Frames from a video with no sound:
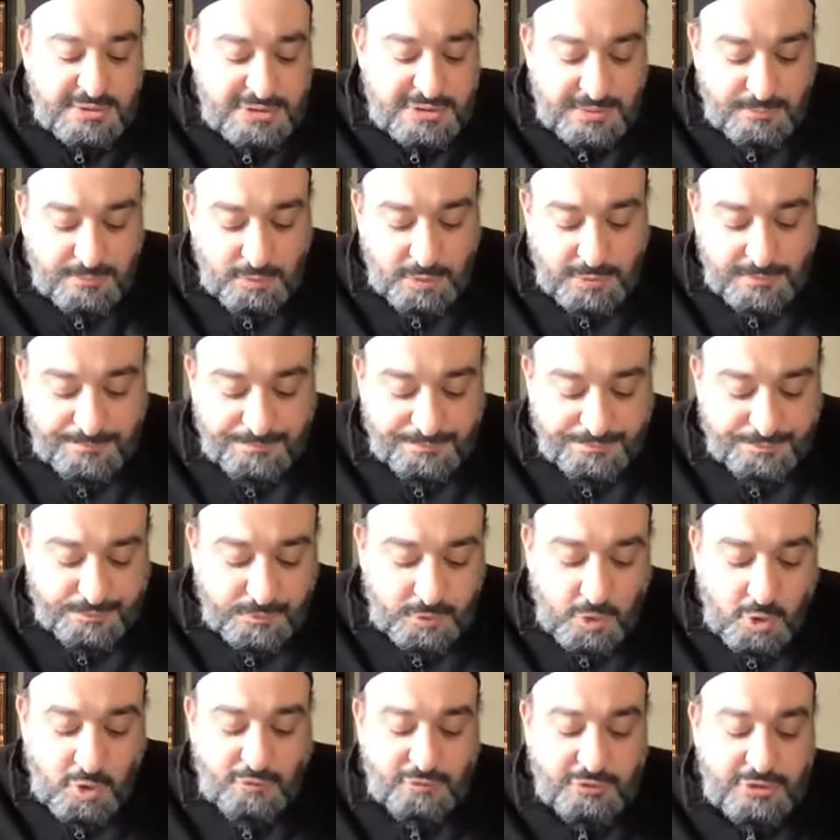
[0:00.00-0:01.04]
someone
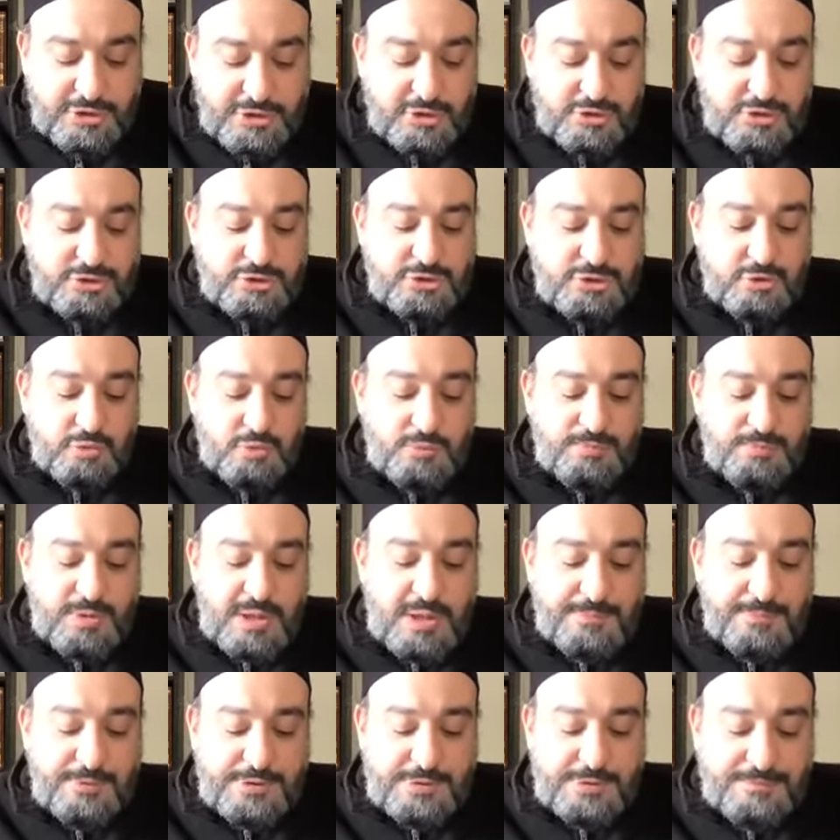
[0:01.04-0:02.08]
overly concerned with
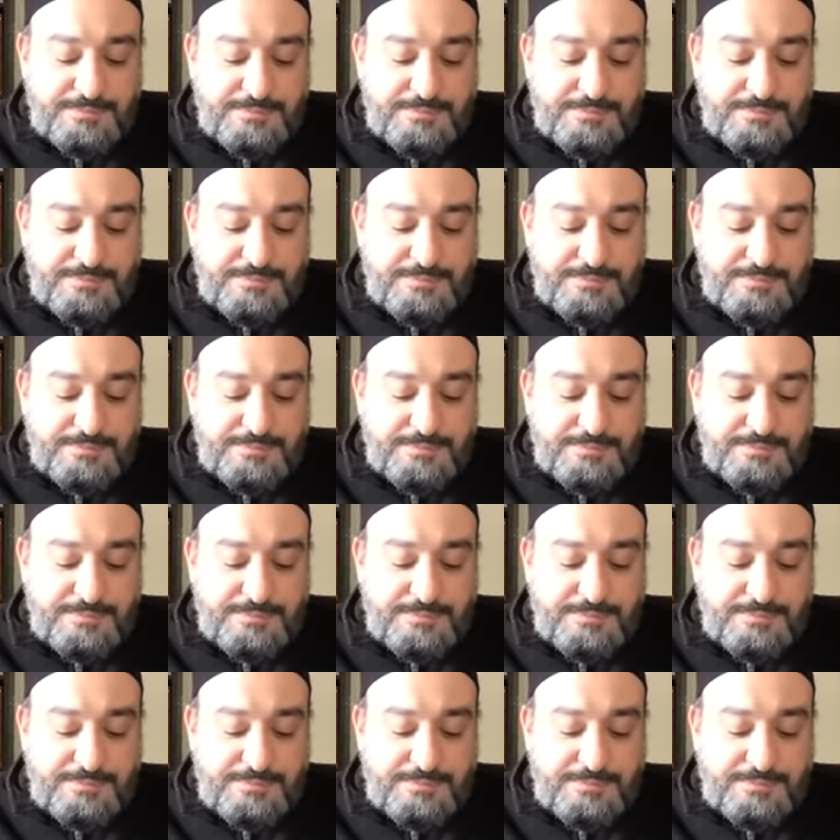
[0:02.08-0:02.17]
property.